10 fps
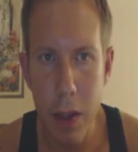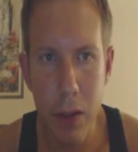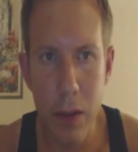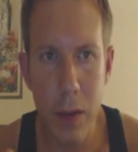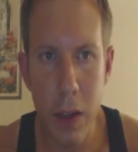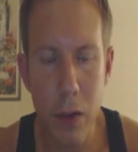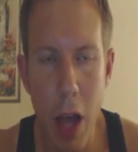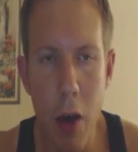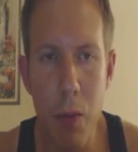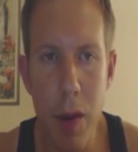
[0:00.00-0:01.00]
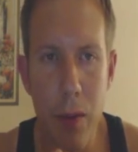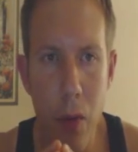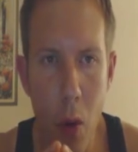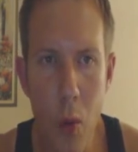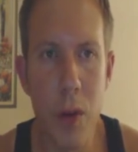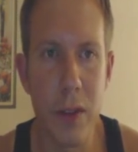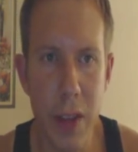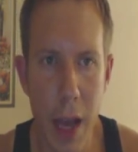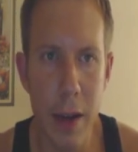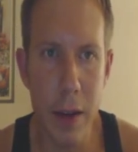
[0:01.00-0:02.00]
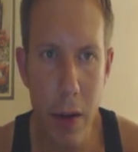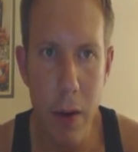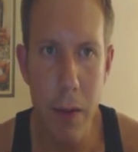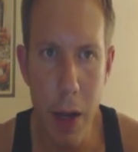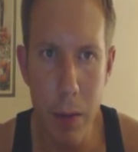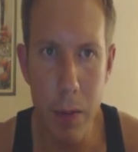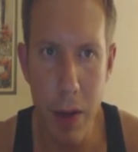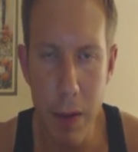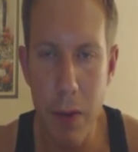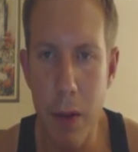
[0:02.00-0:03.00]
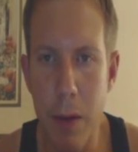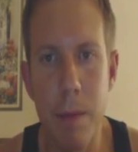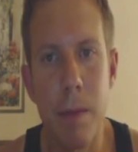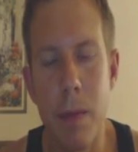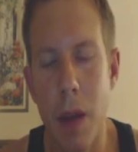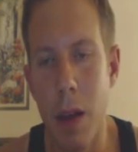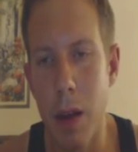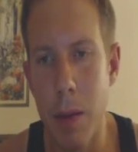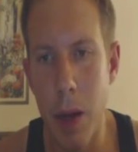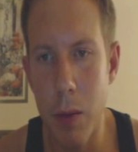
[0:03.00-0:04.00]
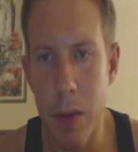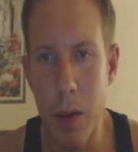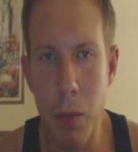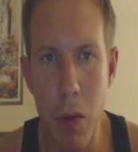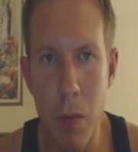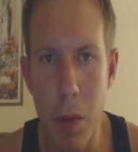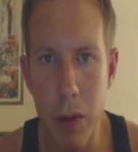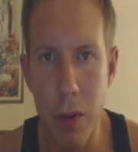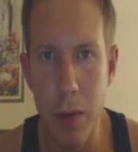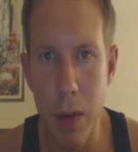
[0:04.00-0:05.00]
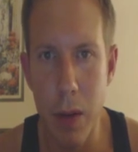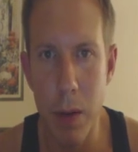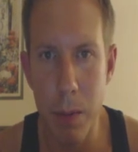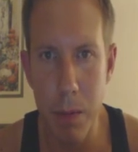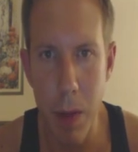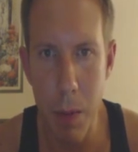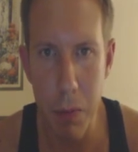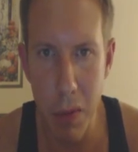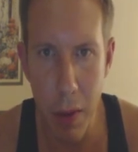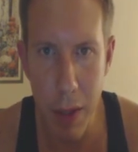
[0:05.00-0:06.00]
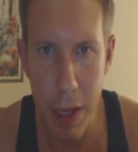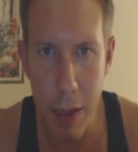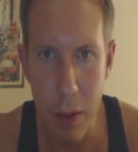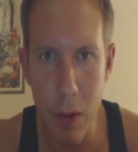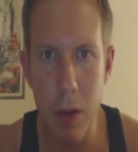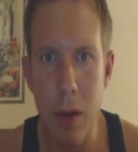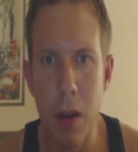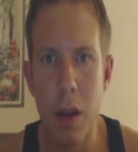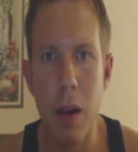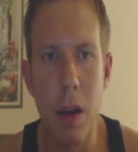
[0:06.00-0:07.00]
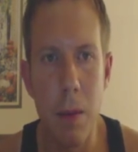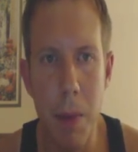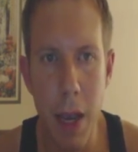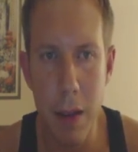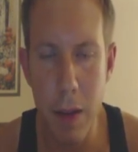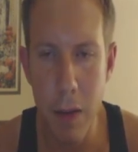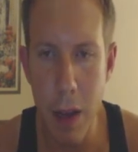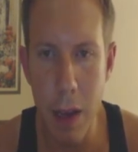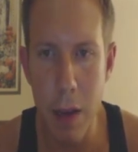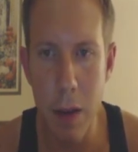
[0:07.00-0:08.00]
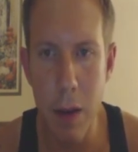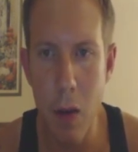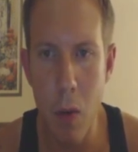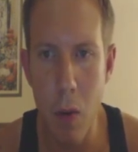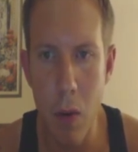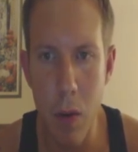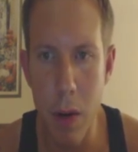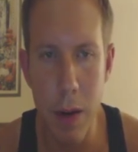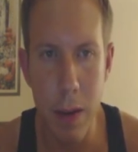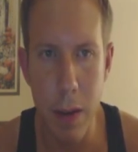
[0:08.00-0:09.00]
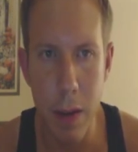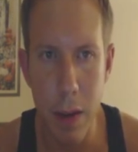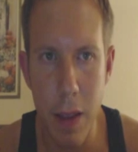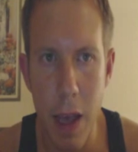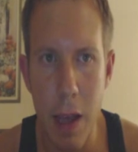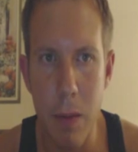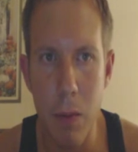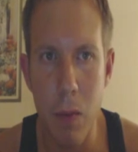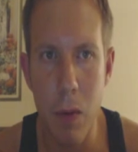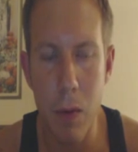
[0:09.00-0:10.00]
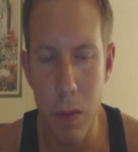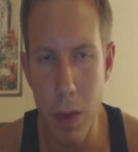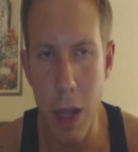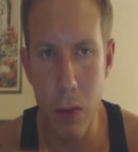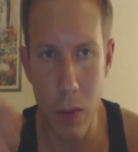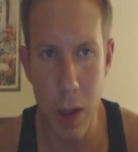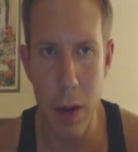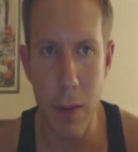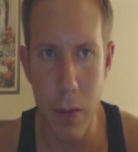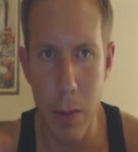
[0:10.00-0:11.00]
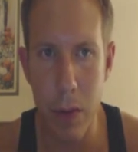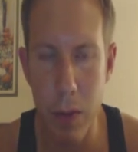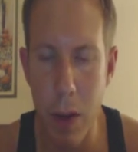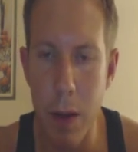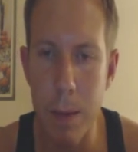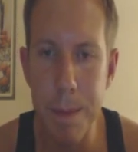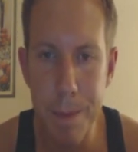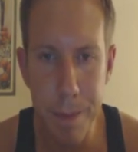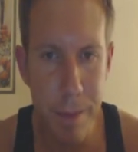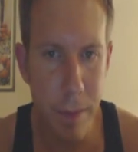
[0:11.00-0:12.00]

That's how we've always gotten our vitamin D from. I don't think we're much of a blood eater back in the day or anything like that. We're naturally getting from the sun,